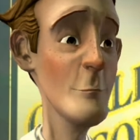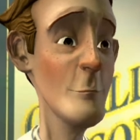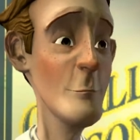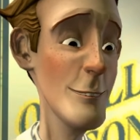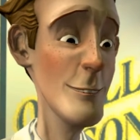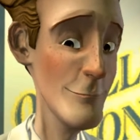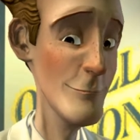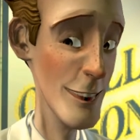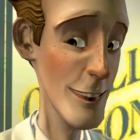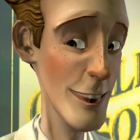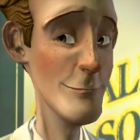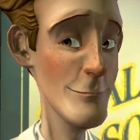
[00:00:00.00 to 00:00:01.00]
mental
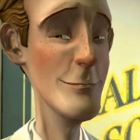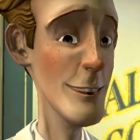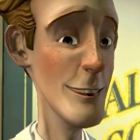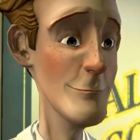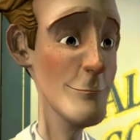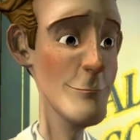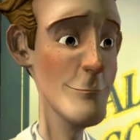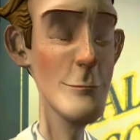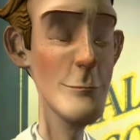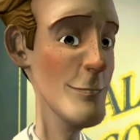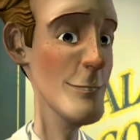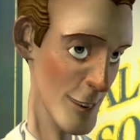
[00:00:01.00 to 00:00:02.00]
alignment meter is a
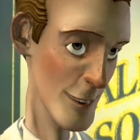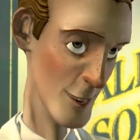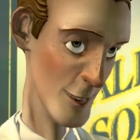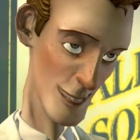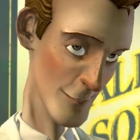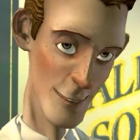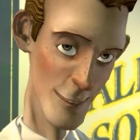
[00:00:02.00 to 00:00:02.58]
much more worthy